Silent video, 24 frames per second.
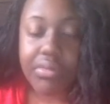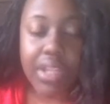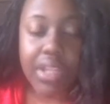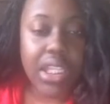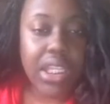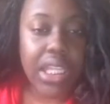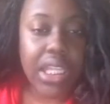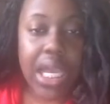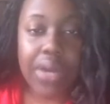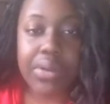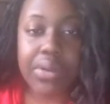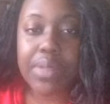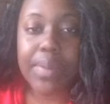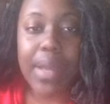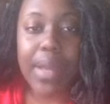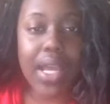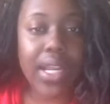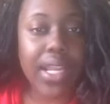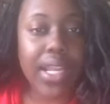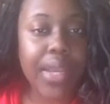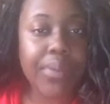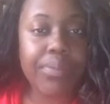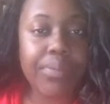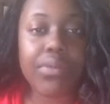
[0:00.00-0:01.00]
And that was
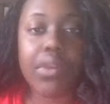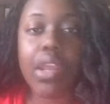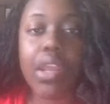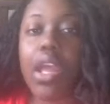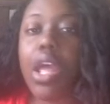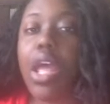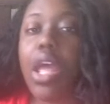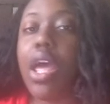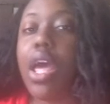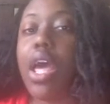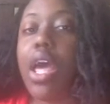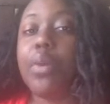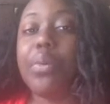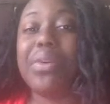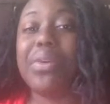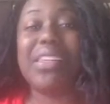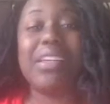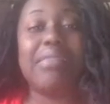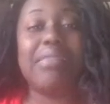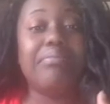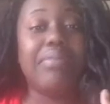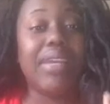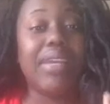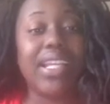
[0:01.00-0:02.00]
about it. And
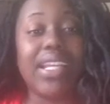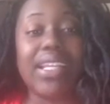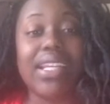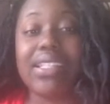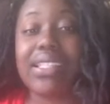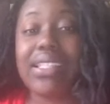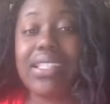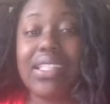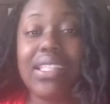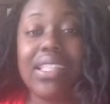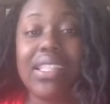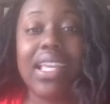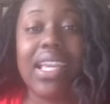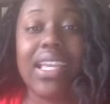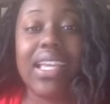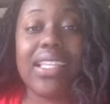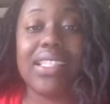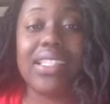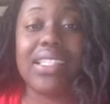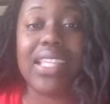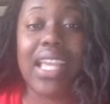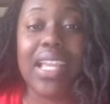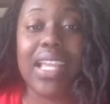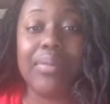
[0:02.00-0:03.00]
within minutes,
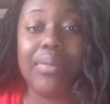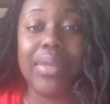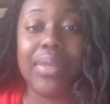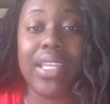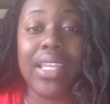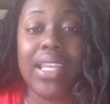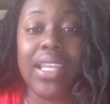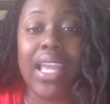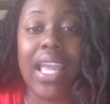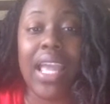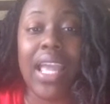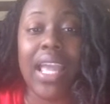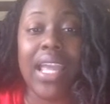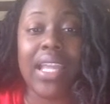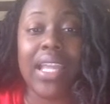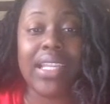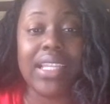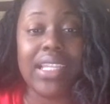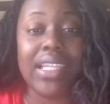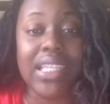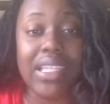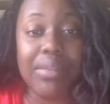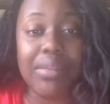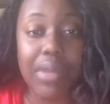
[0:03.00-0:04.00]
they sent me
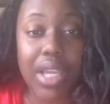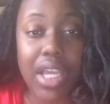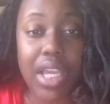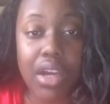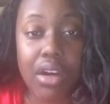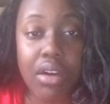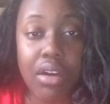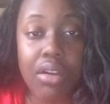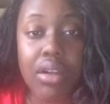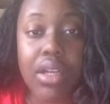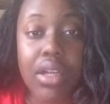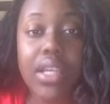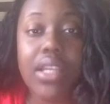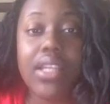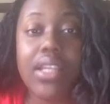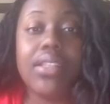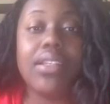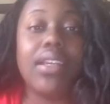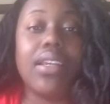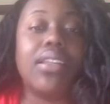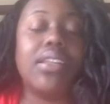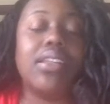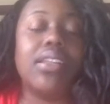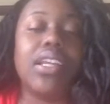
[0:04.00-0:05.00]
an email
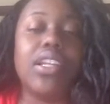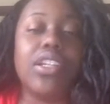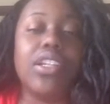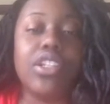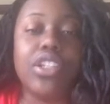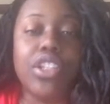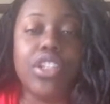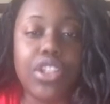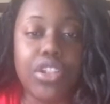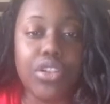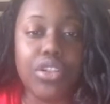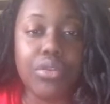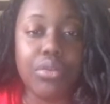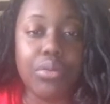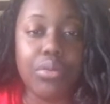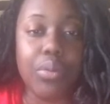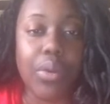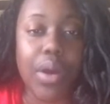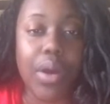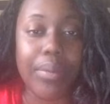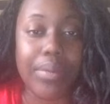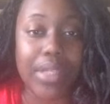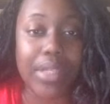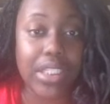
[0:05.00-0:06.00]
saying that they do
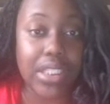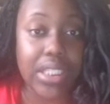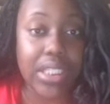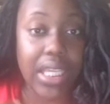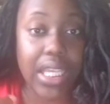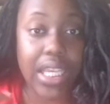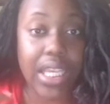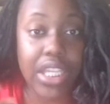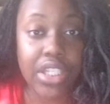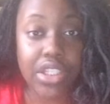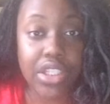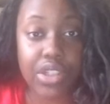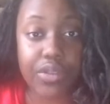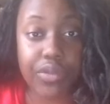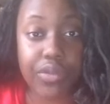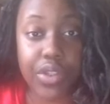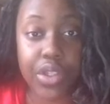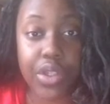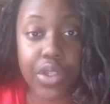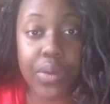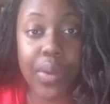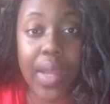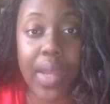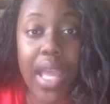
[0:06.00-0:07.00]
want me to
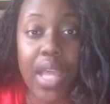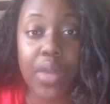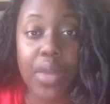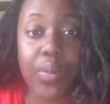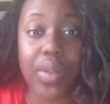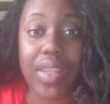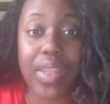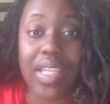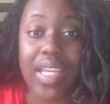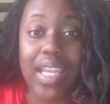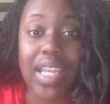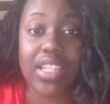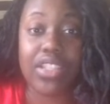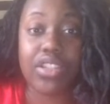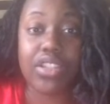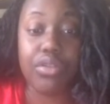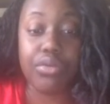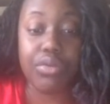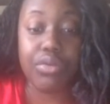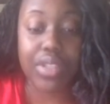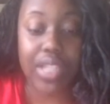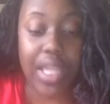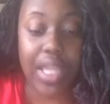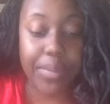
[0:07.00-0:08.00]
interview and what the next
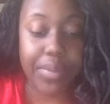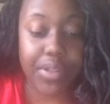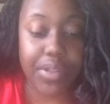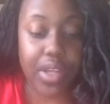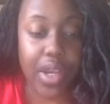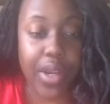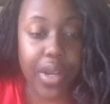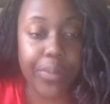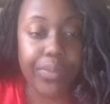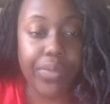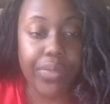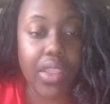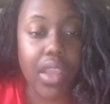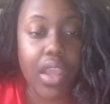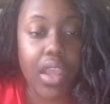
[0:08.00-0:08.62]
3 steps are.